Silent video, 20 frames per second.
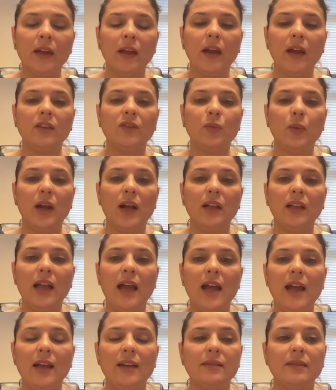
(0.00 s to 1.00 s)
as well
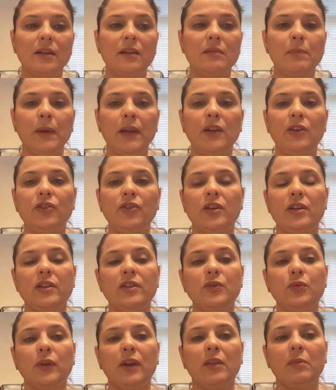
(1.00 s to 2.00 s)
as in
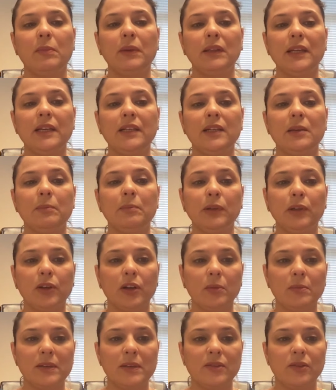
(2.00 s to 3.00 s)
patients with malignant
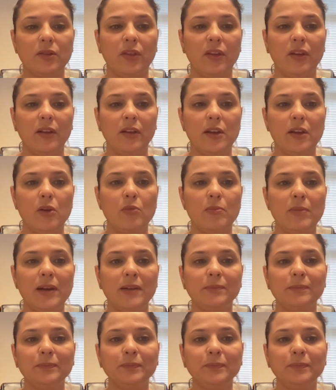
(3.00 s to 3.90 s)
pleural mesothelioma.